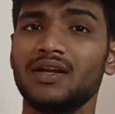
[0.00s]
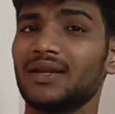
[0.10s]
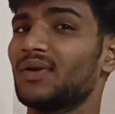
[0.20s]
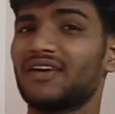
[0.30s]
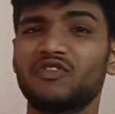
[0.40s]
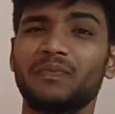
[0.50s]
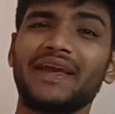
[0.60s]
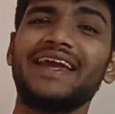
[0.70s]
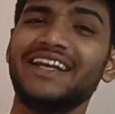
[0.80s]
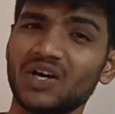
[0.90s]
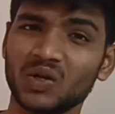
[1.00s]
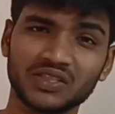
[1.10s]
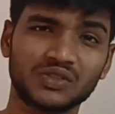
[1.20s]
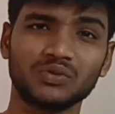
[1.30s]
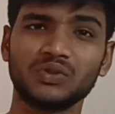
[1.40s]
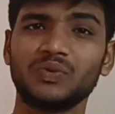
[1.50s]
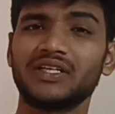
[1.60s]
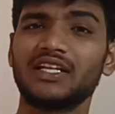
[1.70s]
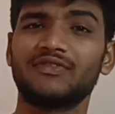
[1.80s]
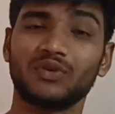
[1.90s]
Now you have to pay $8 to
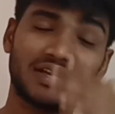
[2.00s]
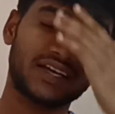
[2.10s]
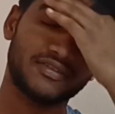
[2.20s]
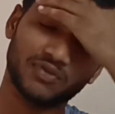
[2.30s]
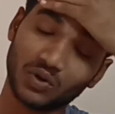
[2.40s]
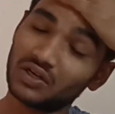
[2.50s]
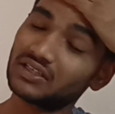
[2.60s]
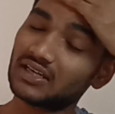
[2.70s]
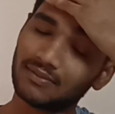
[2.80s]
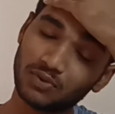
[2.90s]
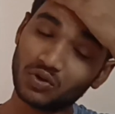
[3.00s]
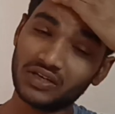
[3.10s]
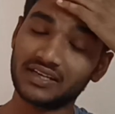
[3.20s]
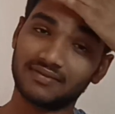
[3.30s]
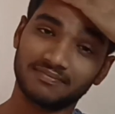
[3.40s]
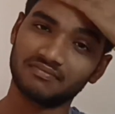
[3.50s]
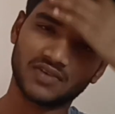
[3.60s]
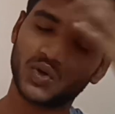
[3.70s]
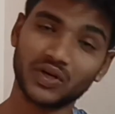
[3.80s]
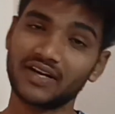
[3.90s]
Twitter if you want blue tick.
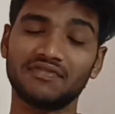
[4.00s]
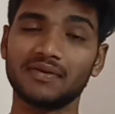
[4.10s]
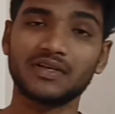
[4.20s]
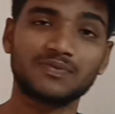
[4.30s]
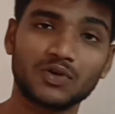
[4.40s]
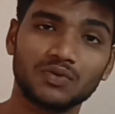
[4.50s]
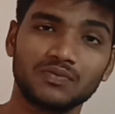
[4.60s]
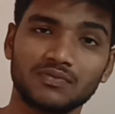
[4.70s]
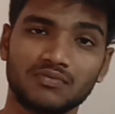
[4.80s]
Don't get famous, bro.